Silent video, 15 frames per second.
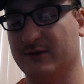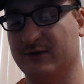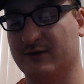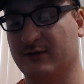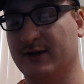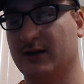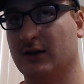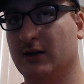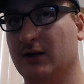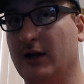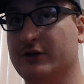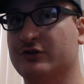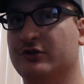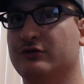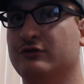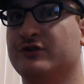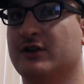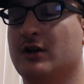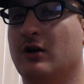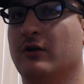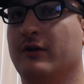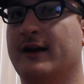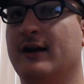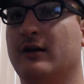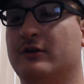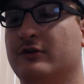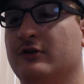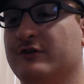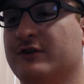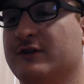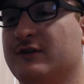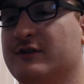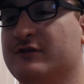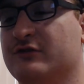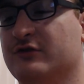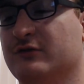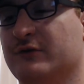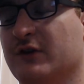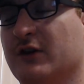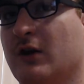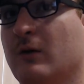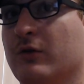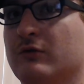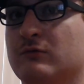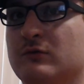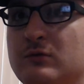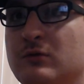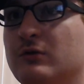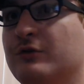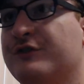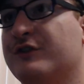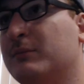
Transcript: it's like introducing all the characters, it's introducing all the rules,